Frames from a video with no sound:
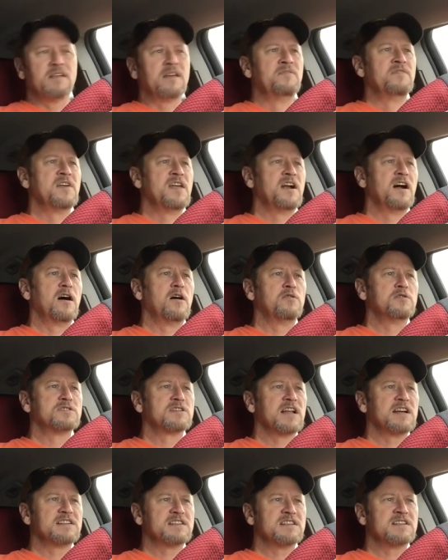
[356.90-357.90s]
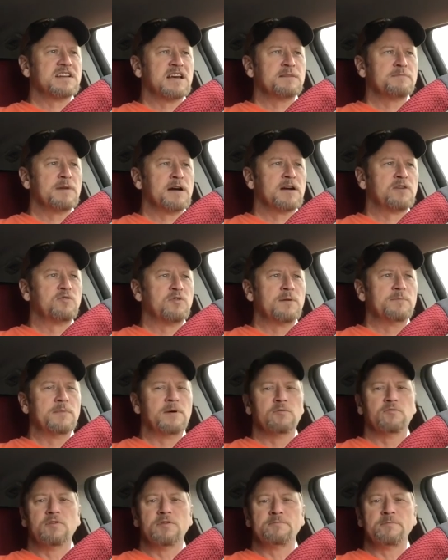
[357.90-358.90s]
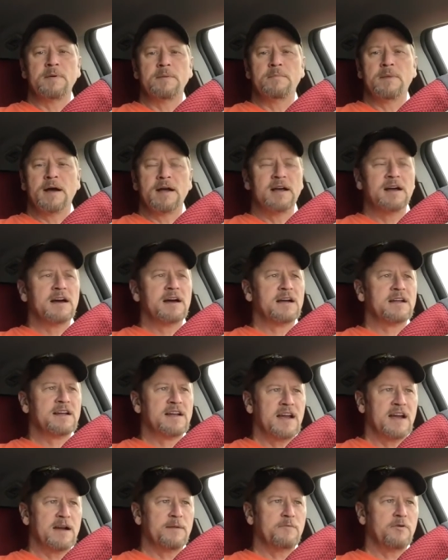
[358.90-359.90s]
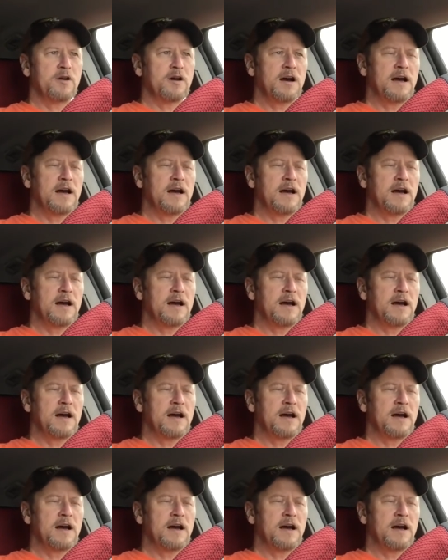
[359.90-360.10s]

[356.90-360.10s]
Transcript: And then I always like to take my equipment with me, my camera.